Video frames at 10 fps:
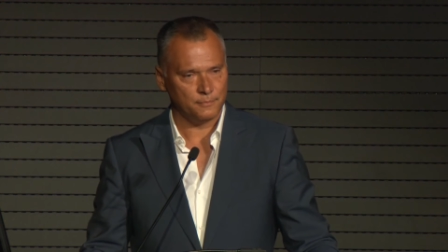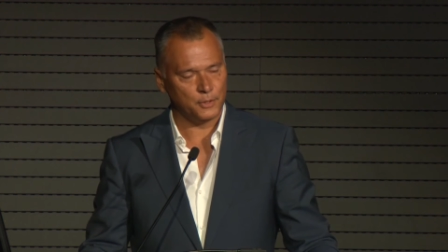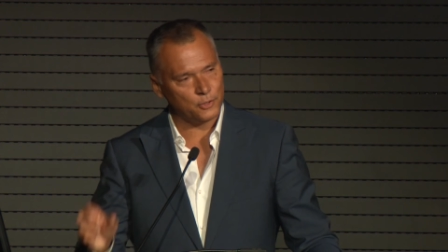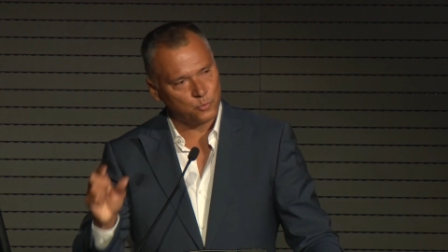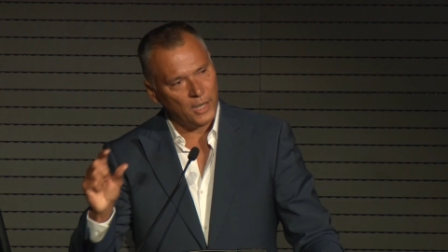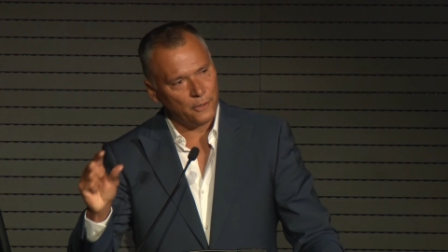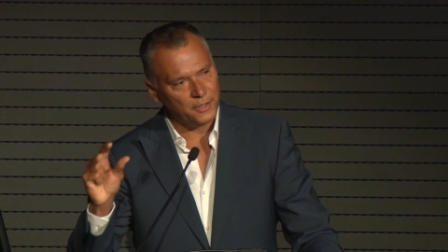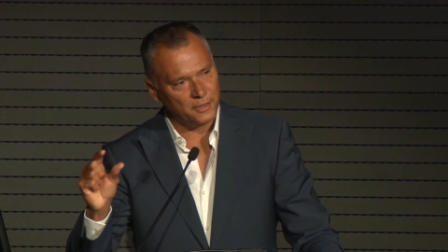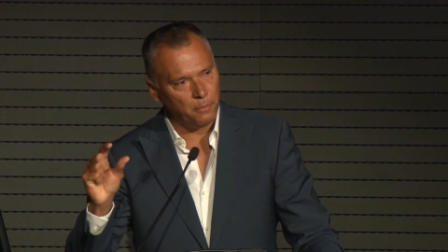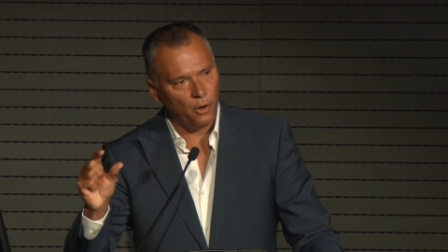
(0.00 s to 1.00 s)
Because we're
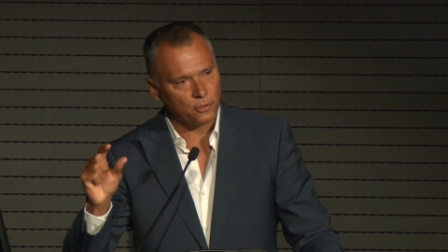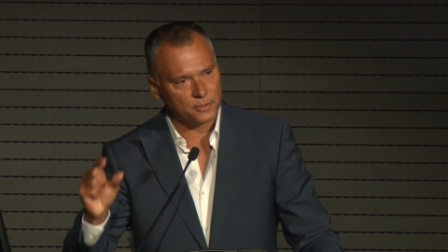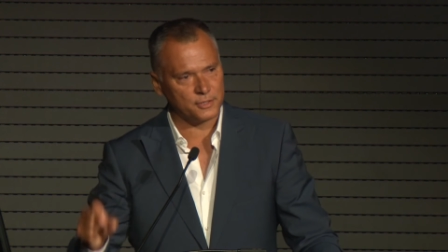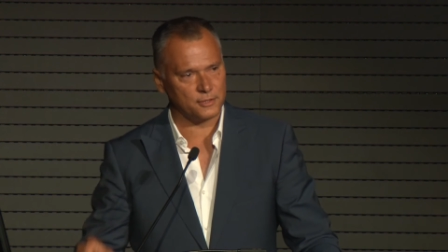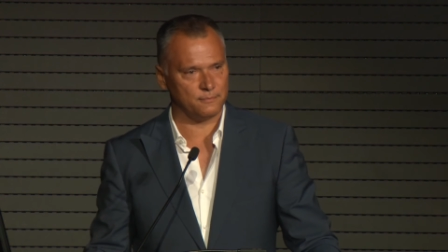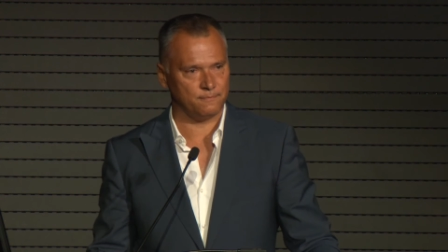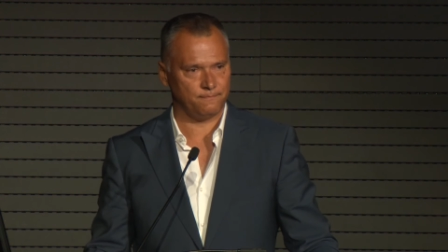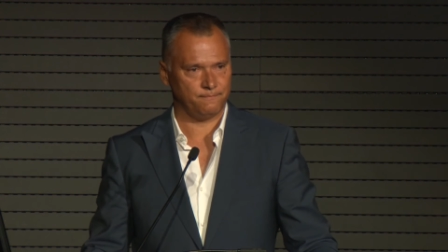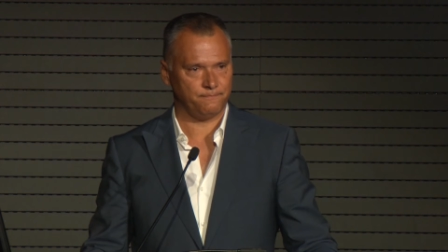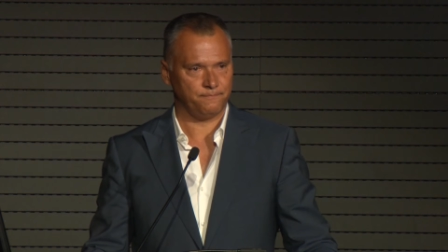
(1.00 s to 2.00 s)
in the box.
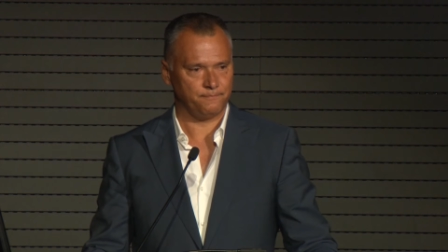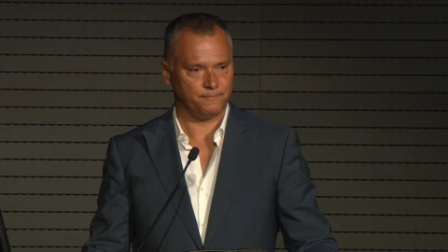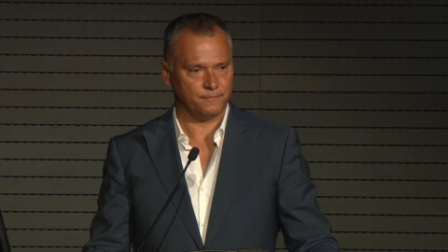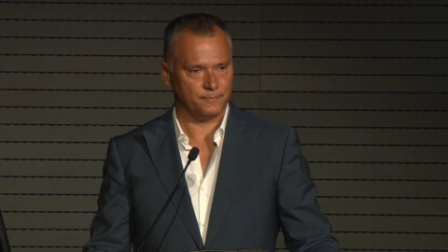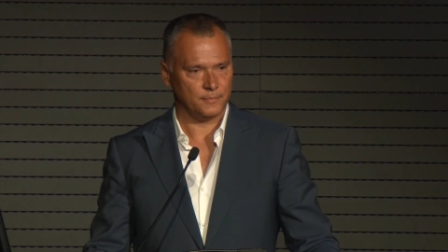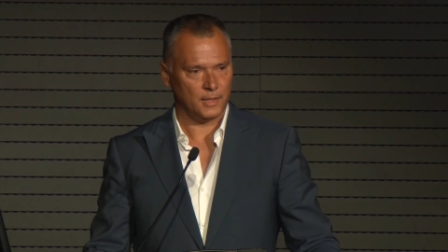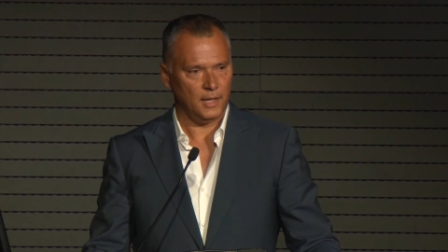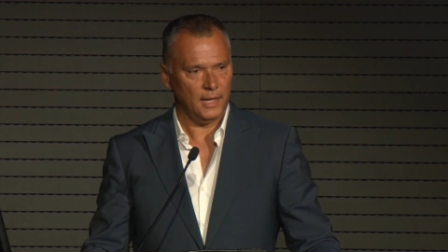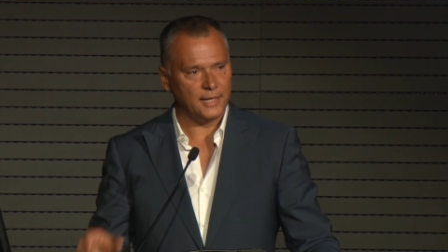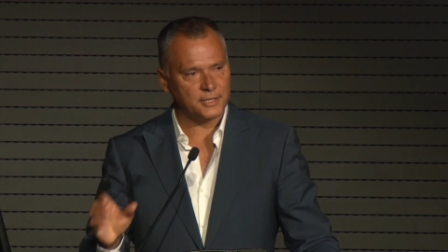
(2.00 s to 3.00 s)

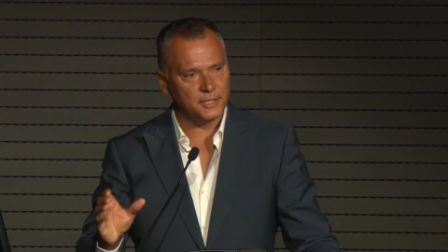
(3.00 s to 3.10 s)
And